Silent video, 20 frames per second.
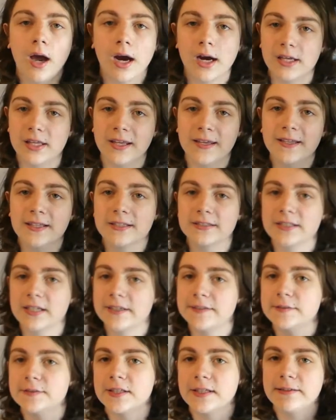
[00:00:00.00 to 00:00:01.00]
I think that's how
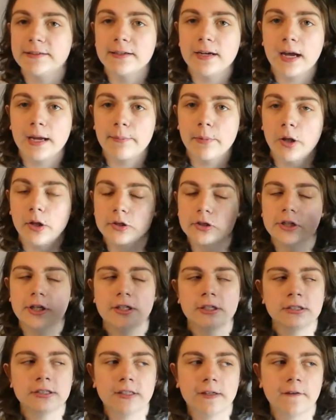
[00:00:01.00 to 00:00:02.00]
you say it. I
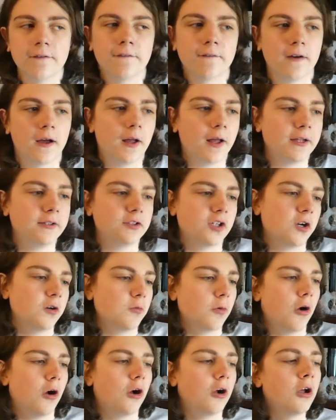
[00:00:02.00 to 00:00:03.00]
apologize if I said
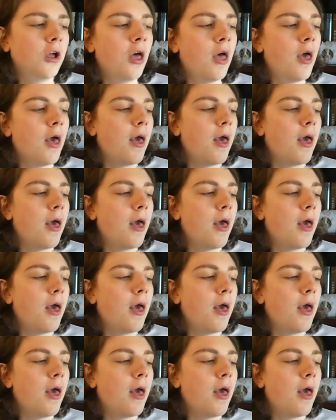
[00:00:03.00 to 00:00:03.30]
it wrong.